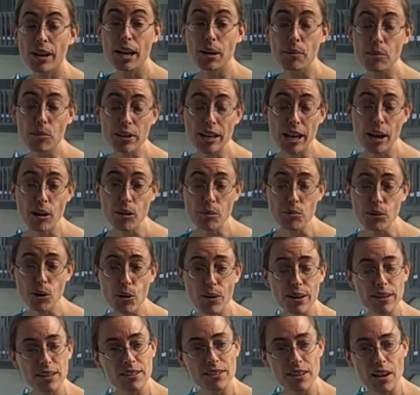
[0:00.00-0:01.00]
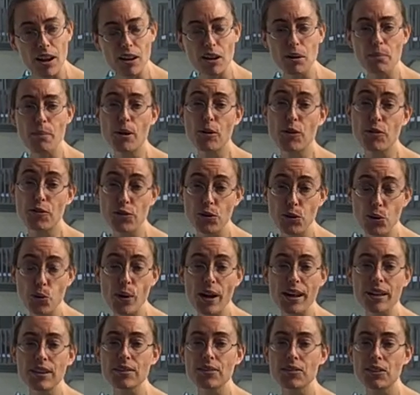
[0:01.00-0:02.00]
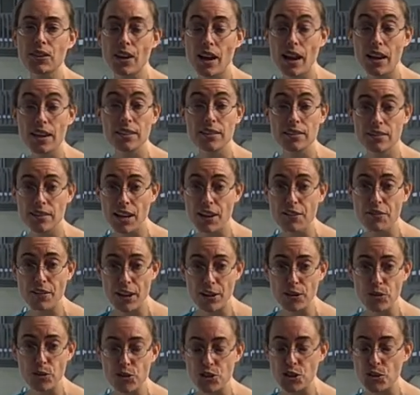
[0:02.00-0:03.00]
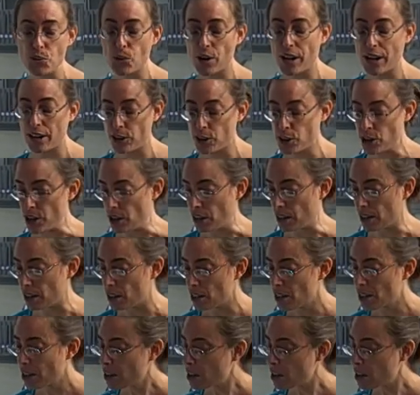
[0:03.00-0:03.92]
Okay, well now I'm going to talk about a few ways that I save energy when I cook.